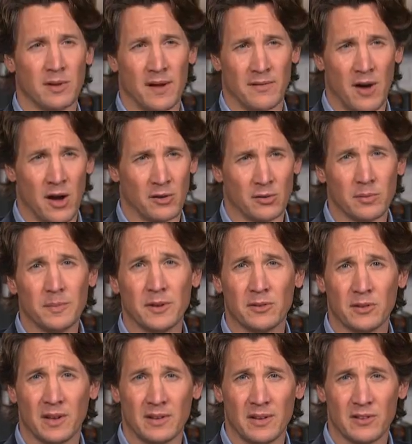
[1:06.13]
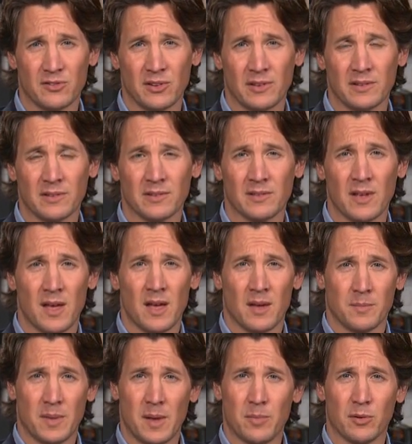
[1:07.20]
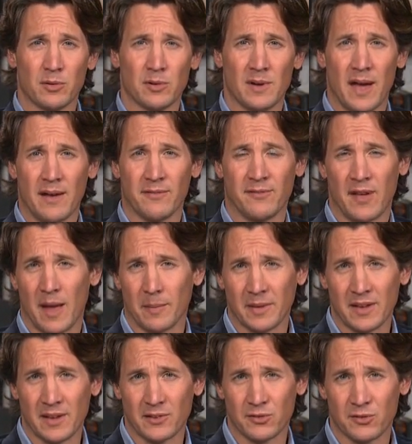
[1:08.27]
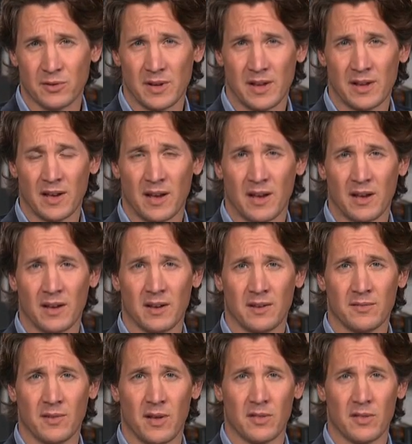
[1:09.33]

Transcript: who have autoimmune conditions, people who have family history of